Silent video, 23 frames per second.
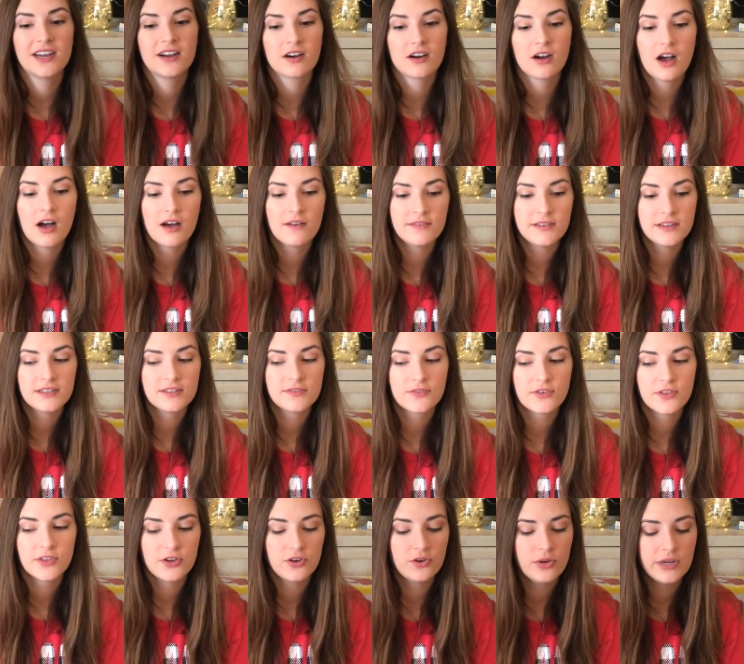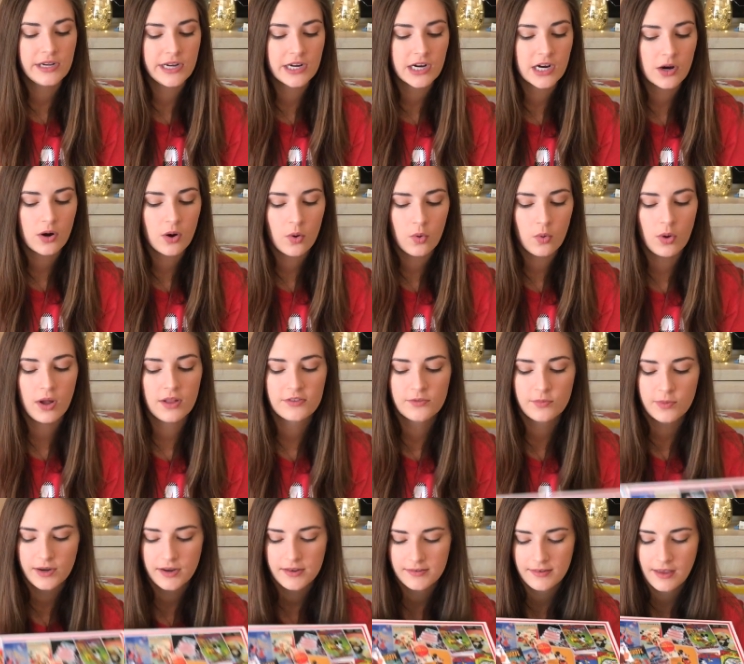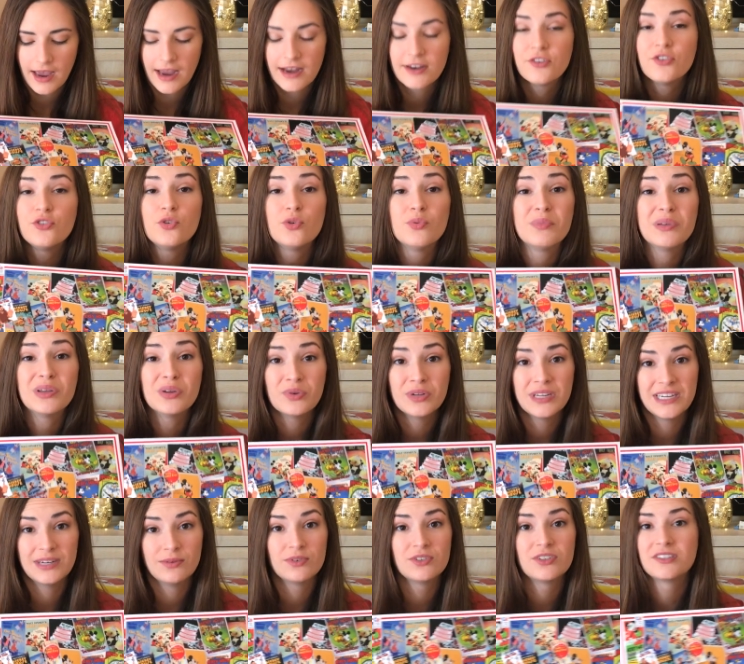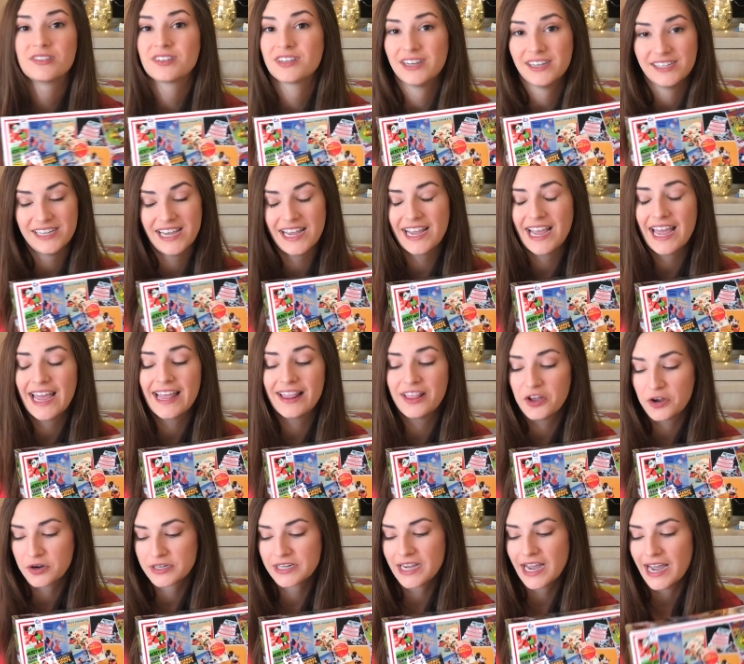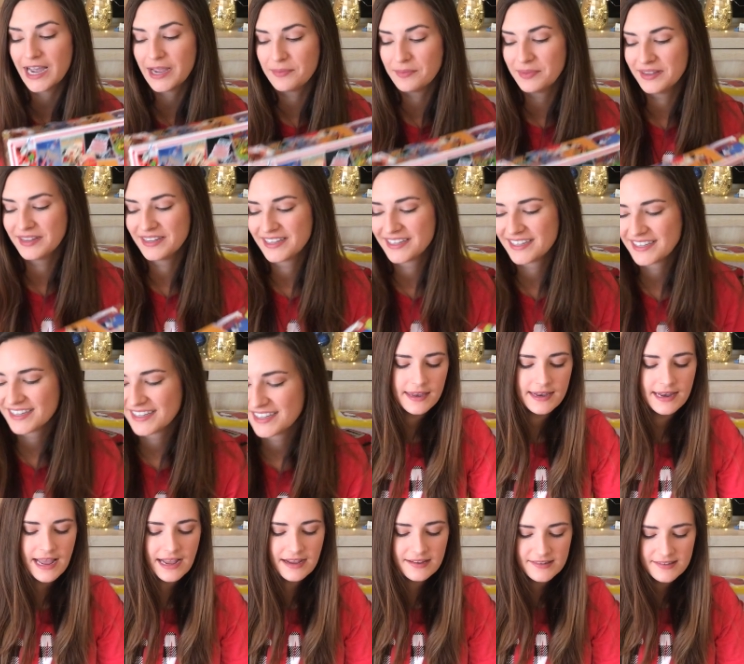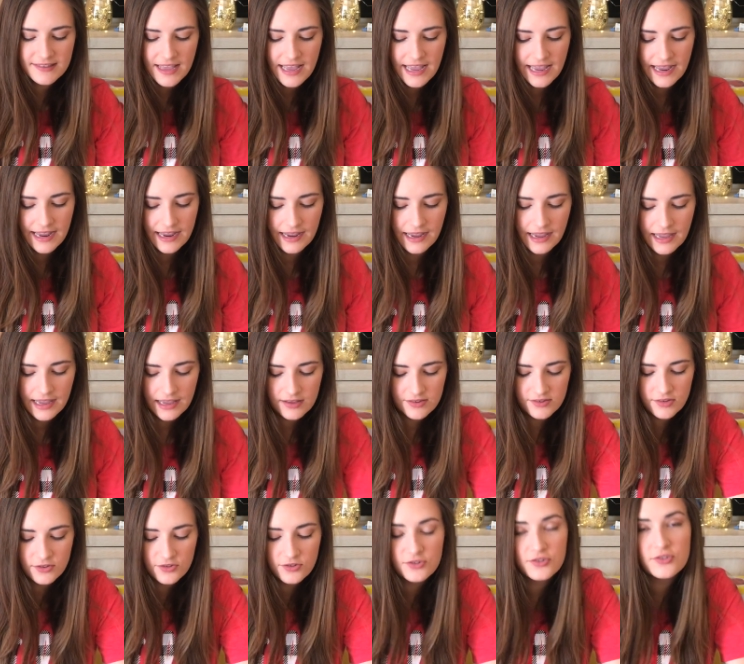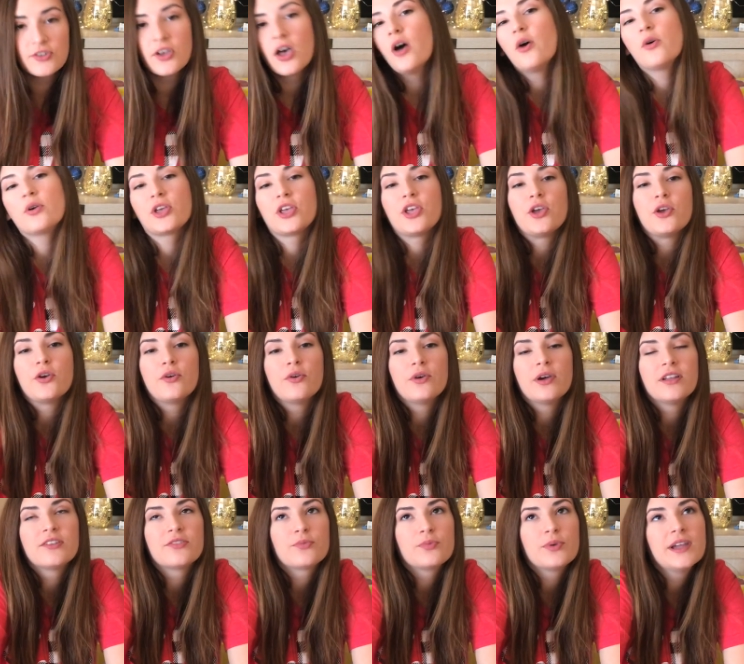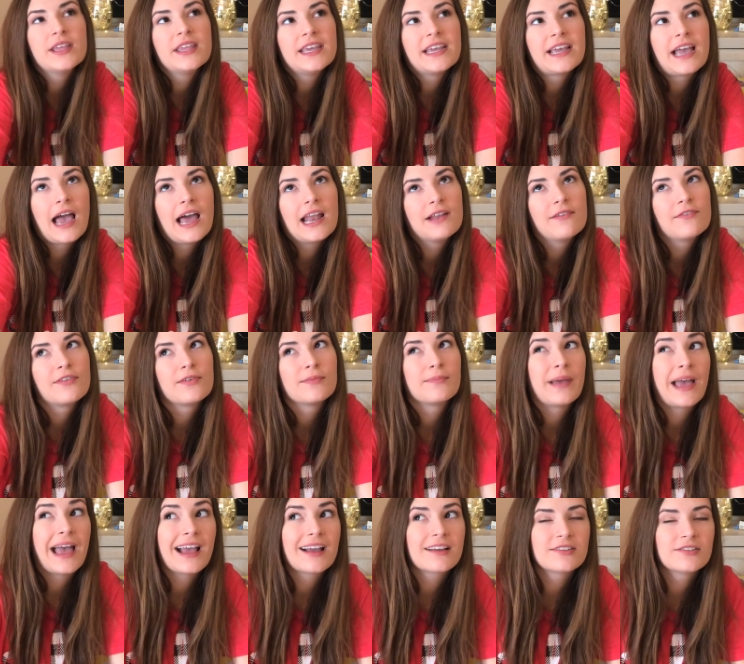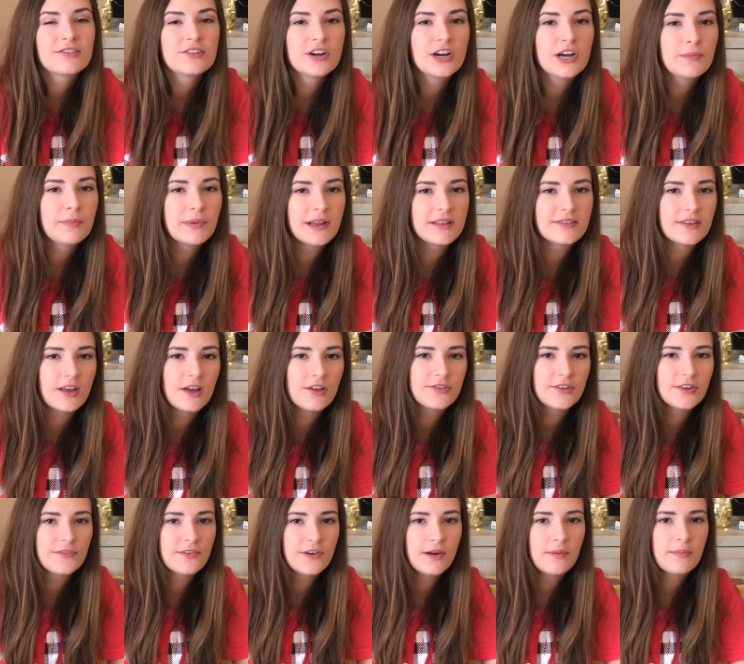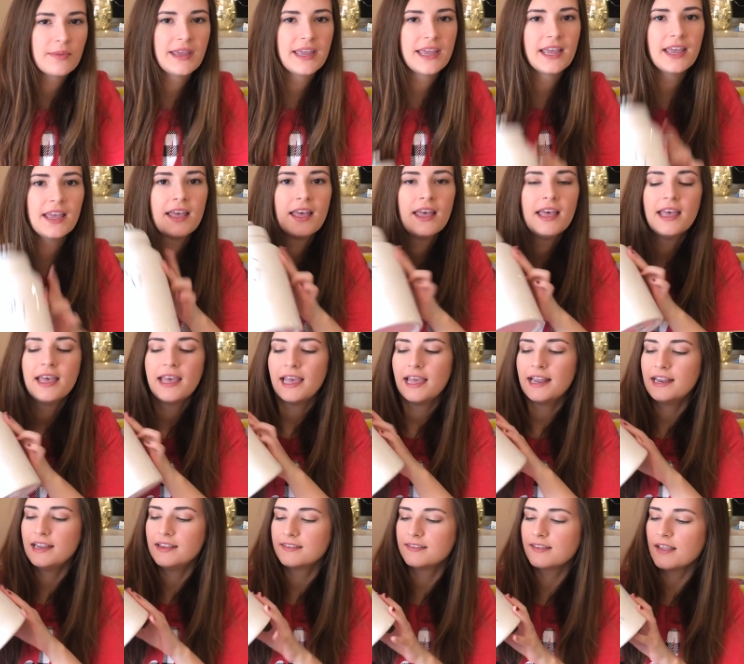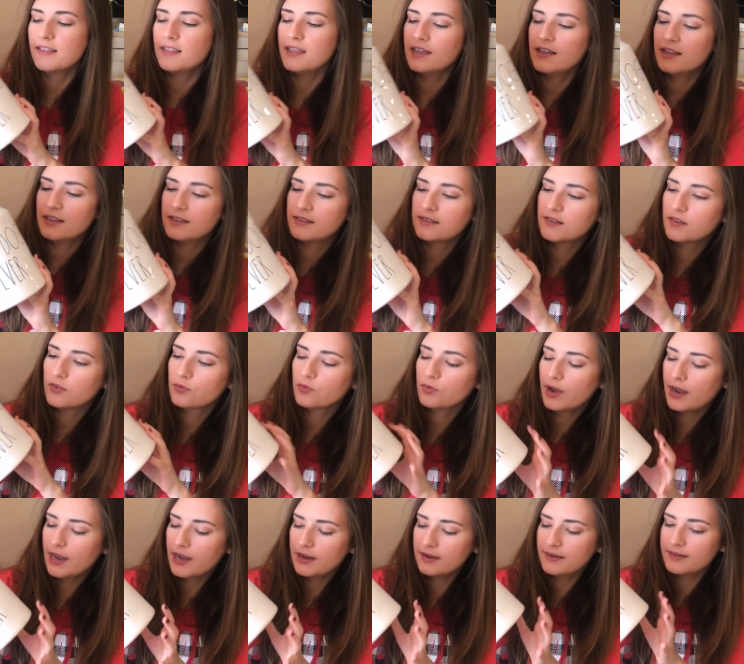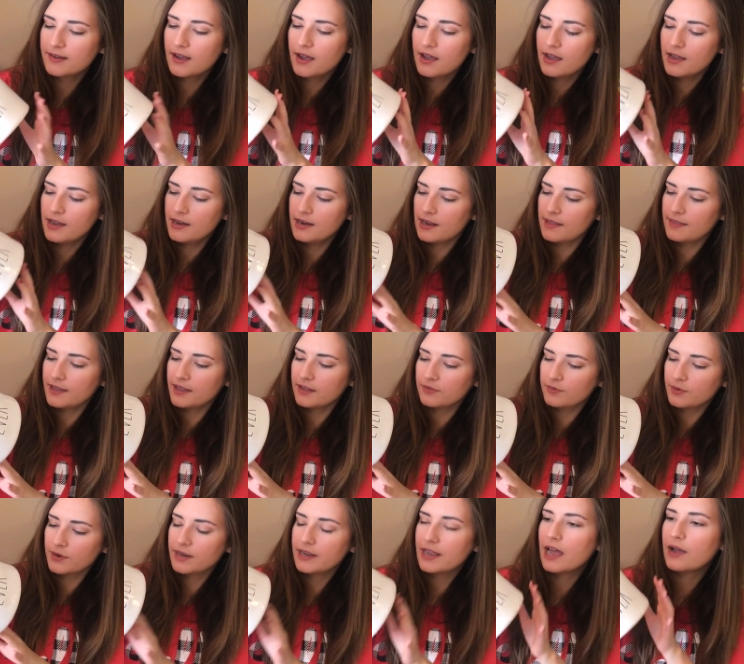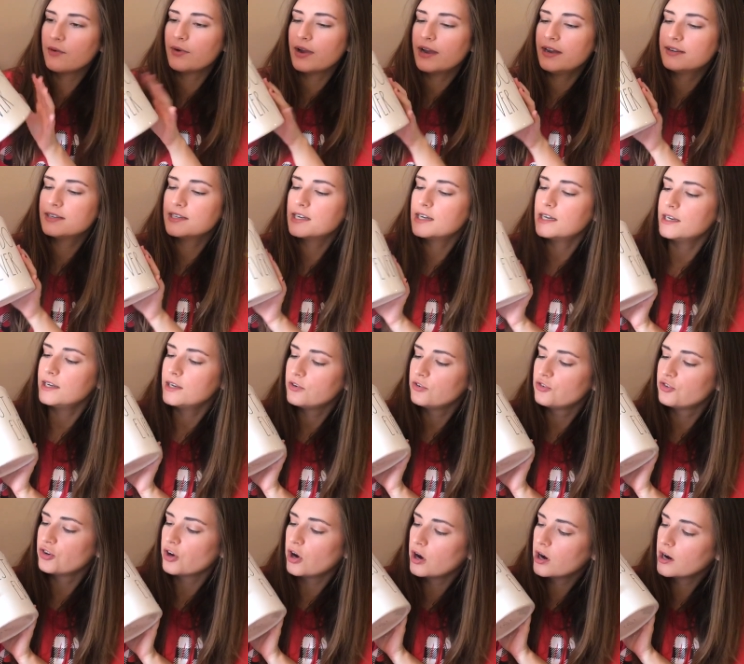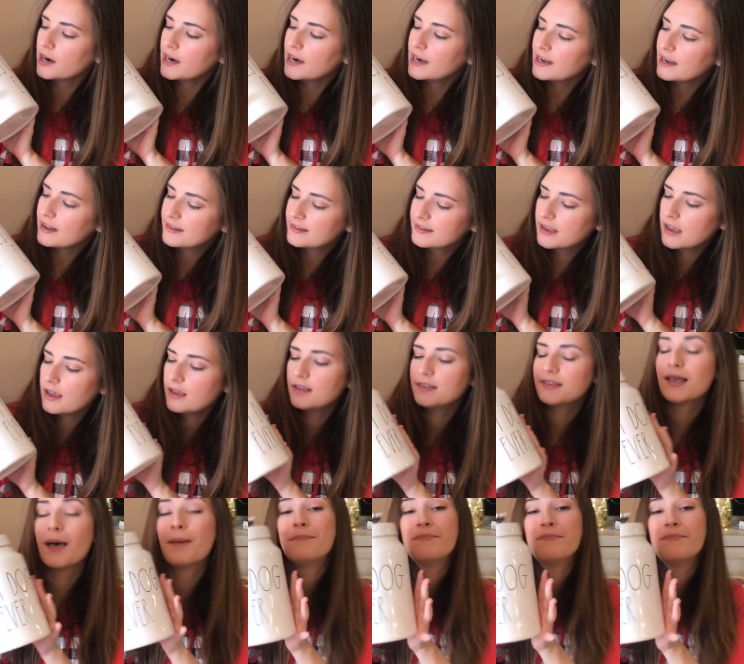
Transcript: in our office for the new year or once we decide to build it, which is gonna take a long time. The next thing is so cute. It's really kind of for Baxter, but it's also for me. It is this Ray Dunn jar, and it says